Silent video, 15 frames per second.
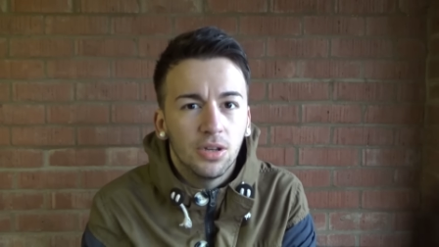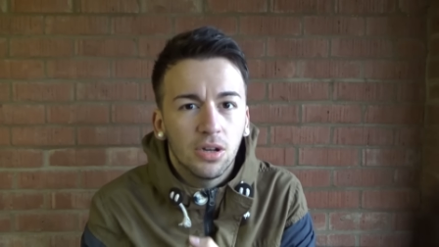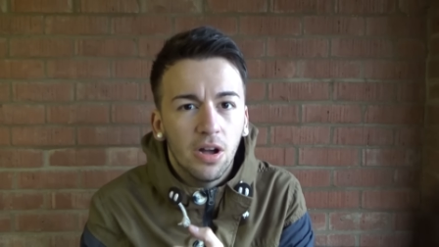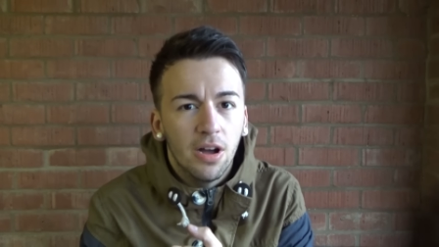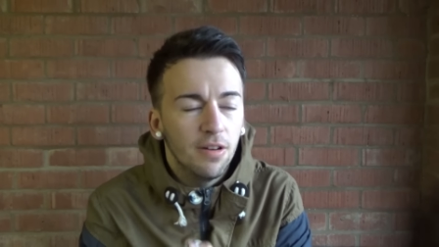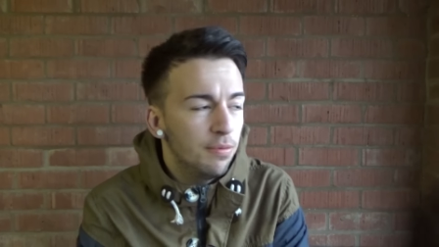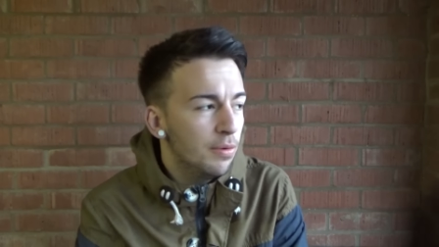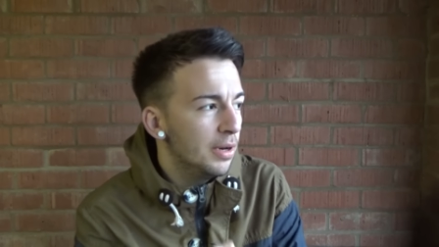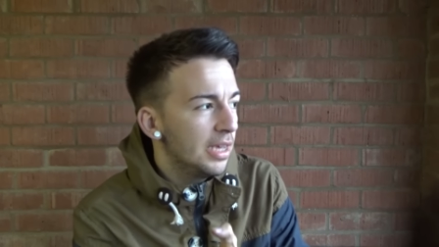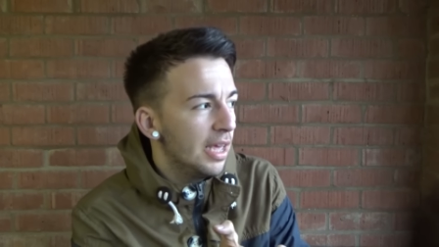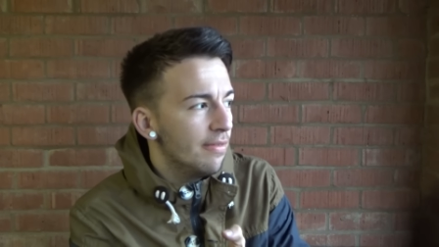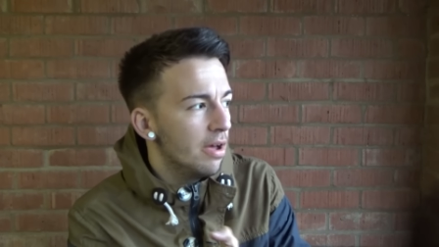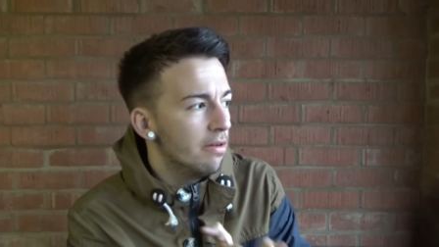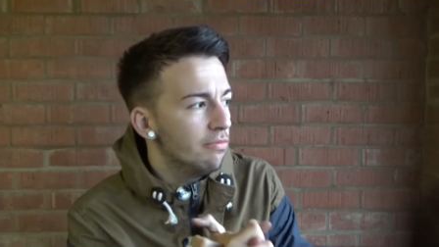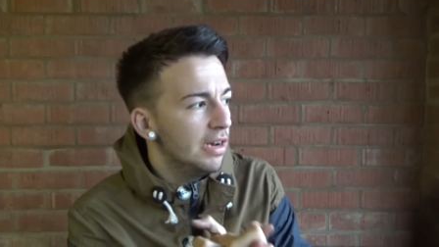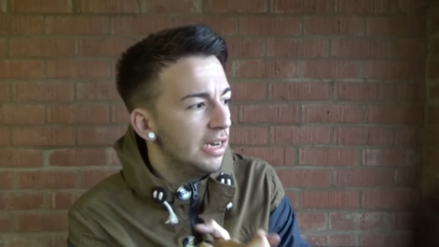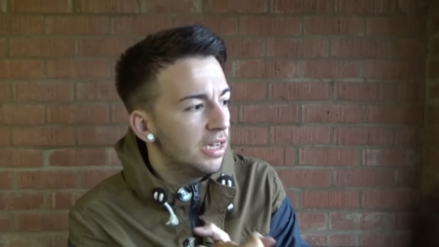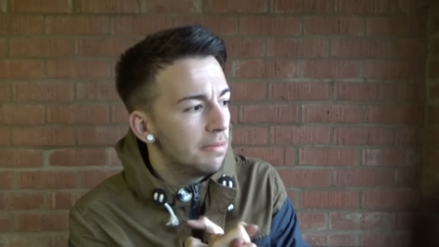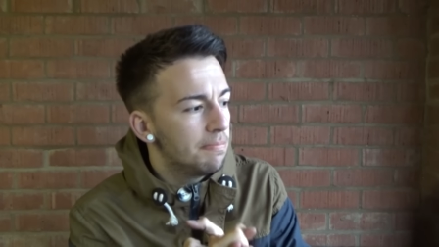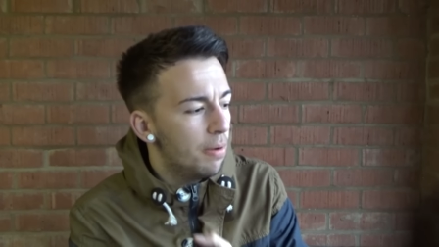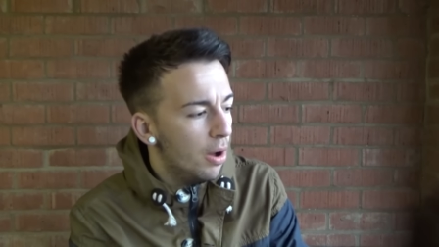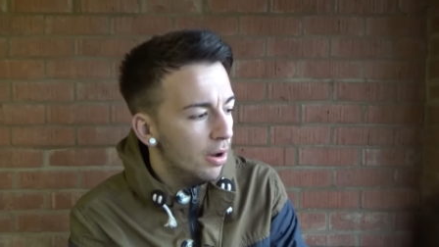I kind of want to give it a really
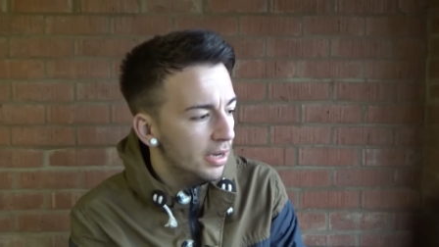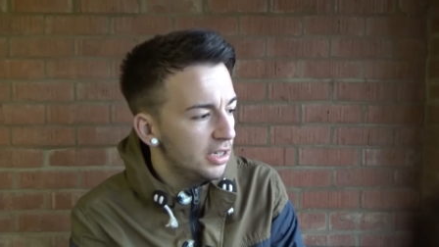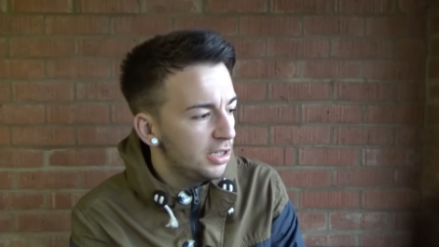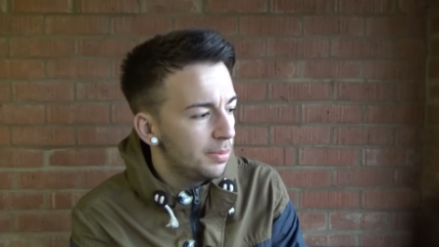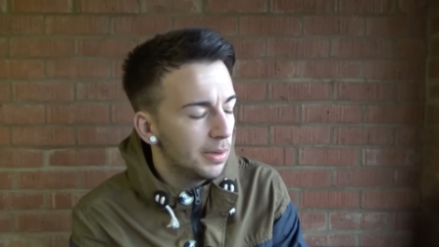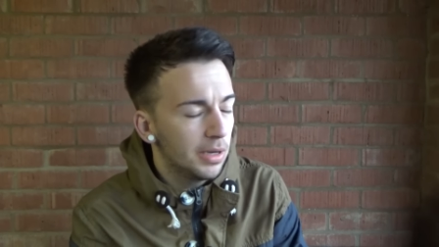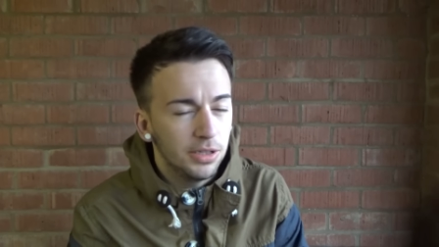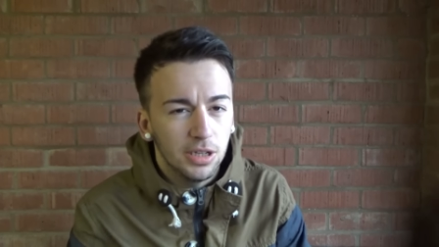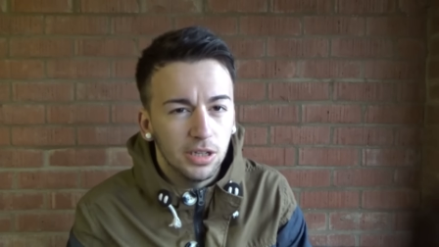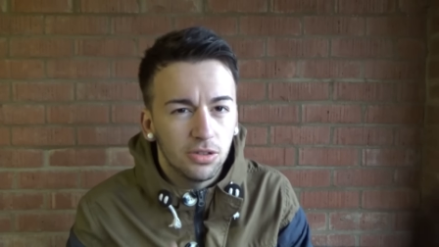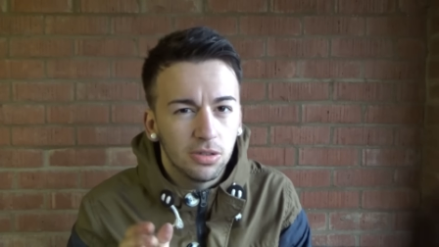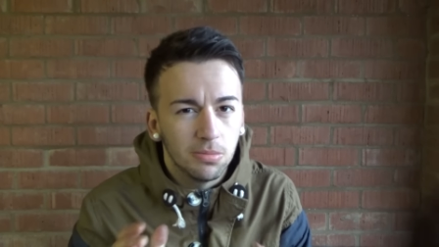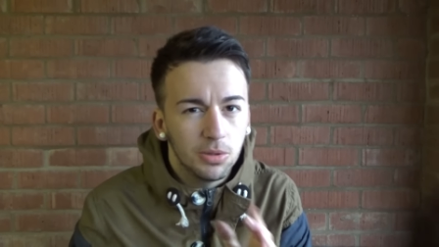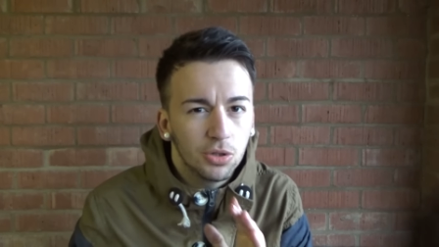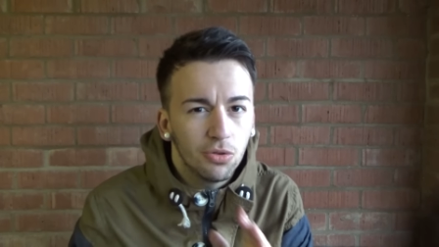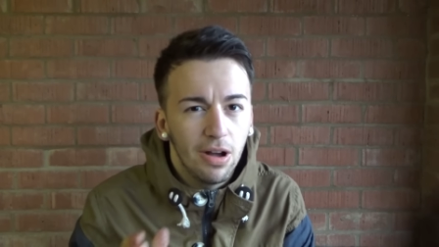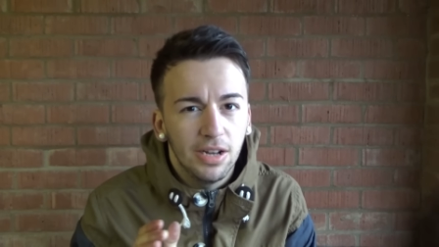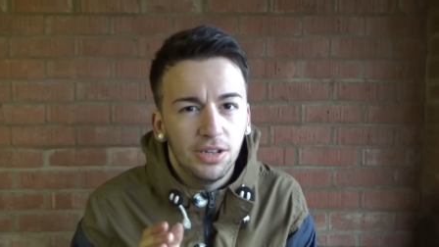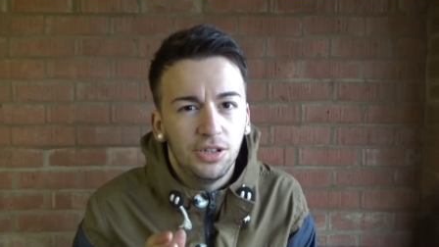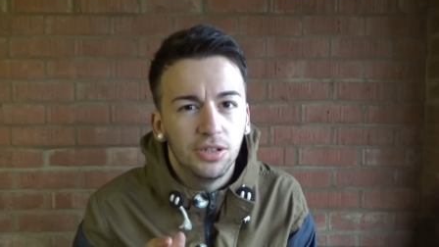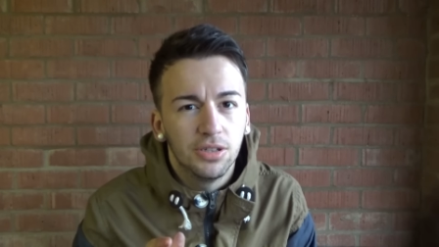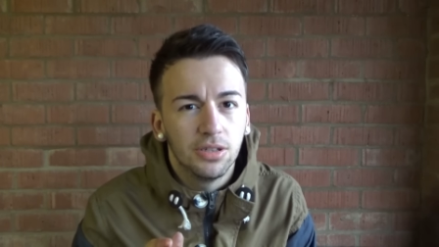good polish because there's some
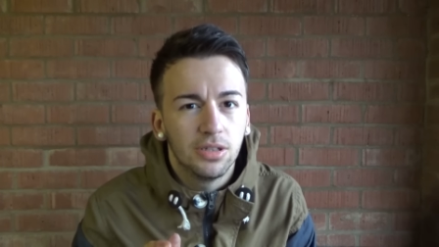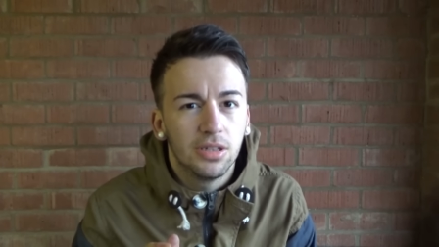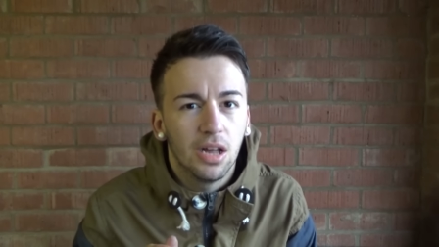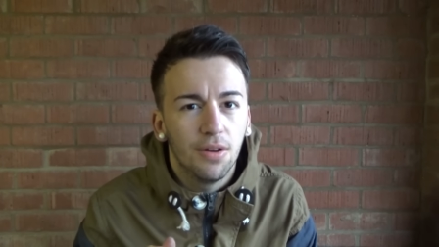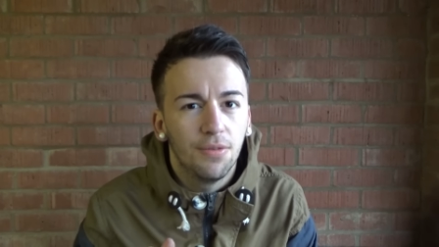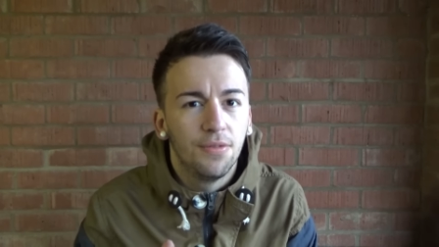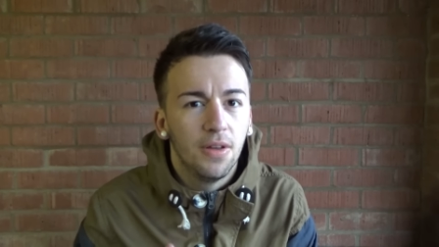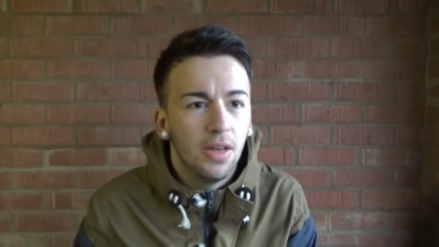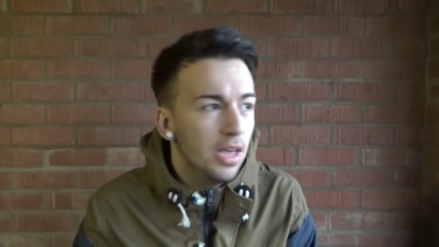scratches and stuff.